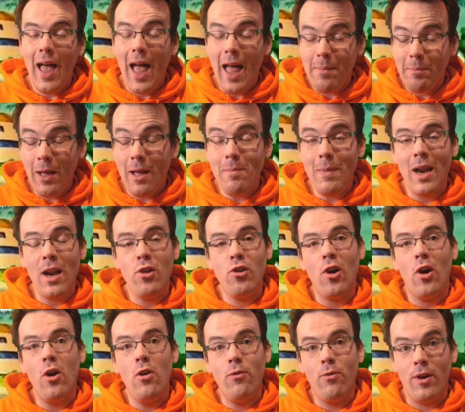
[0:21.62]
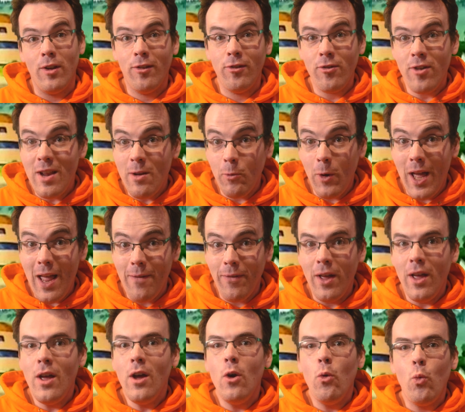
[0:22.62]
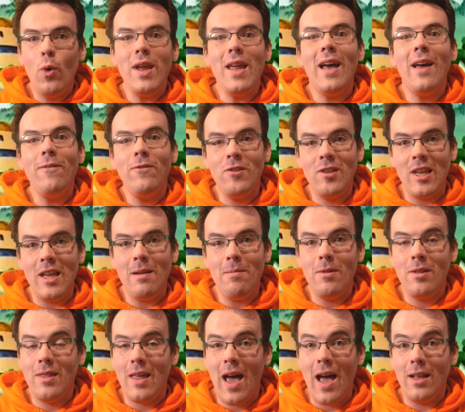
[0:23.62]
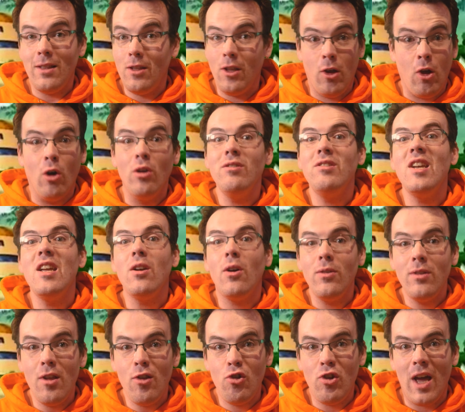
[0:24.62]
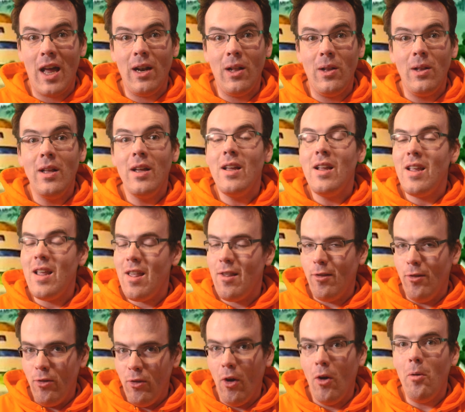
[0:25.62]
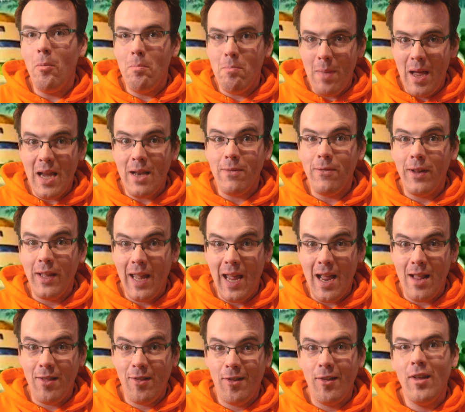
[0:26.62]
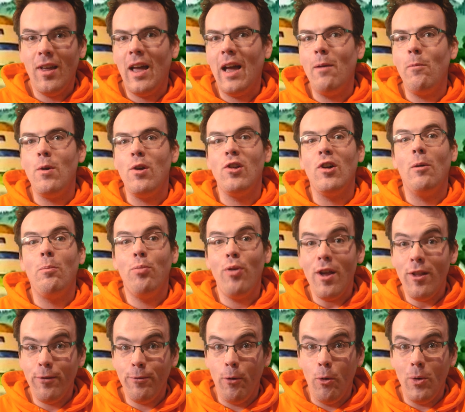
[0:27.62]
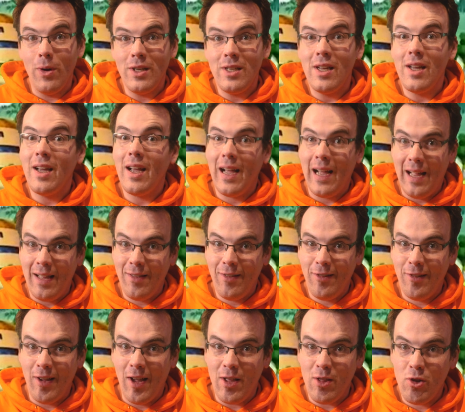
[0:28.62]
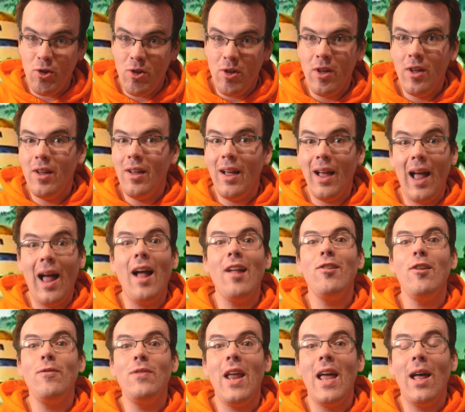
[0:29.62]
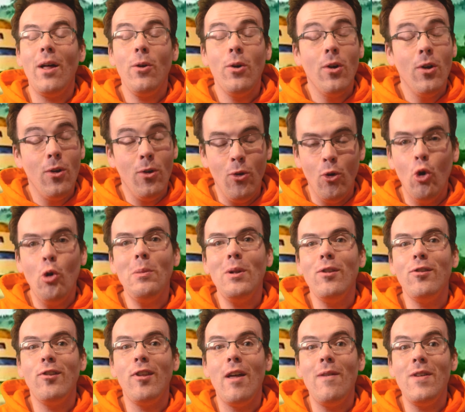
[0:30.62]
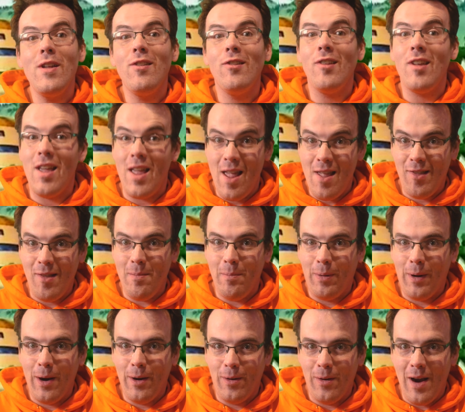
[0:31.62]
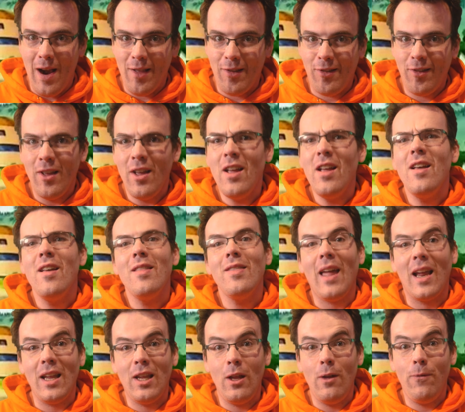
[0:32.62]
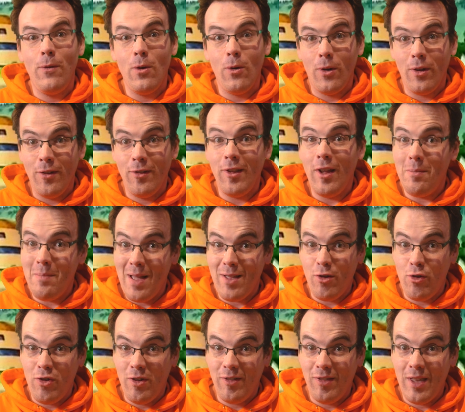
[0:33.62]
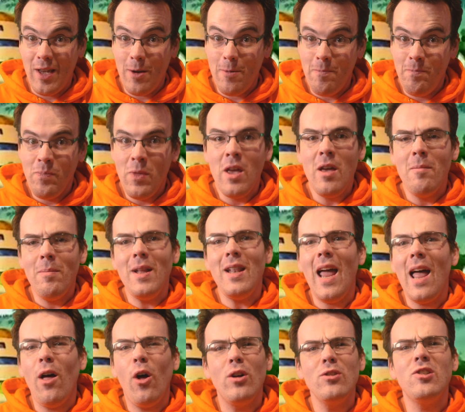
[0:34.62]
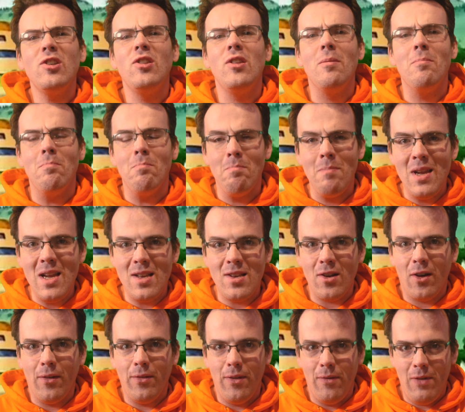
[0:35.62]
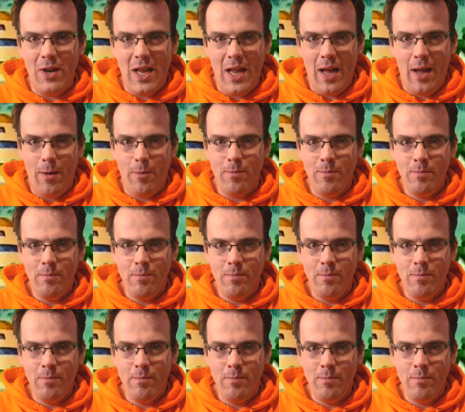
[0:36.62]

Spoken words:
and my manager over at ScreenWave, we have deemed that the content on this channel is not made for kids, and we shall press forward as such. As of now, normal service is in progress. Thank you for your concerned messages though. But now onto the meat of the video.